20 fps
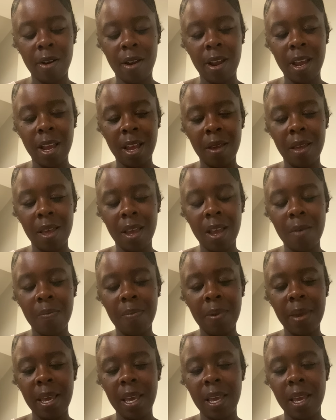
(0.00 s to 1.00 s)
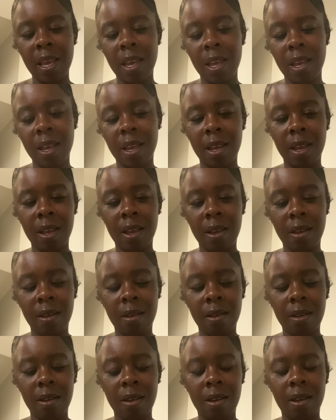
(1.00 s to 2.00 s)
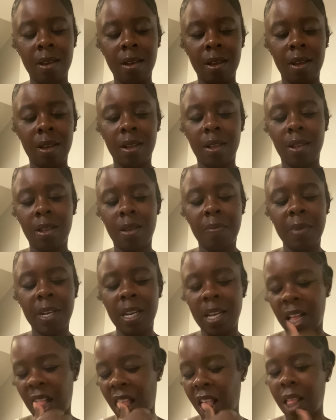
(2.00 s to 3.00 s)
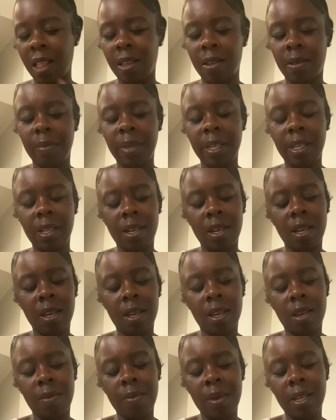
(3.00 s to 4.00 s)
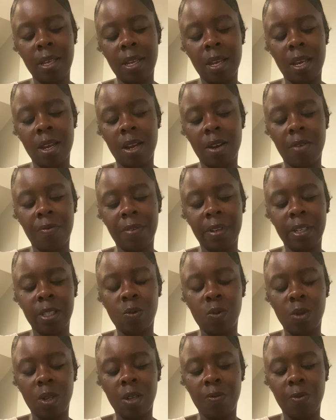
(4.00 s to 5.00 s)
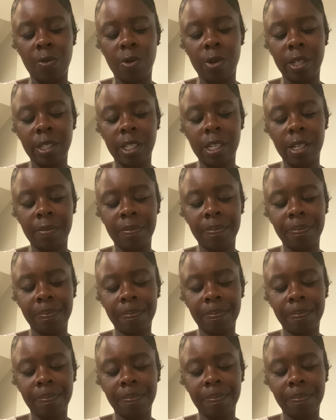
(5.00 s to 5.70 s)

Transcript: It, it could be, let me, let me see. Give me something here for this Wheel of Fortune.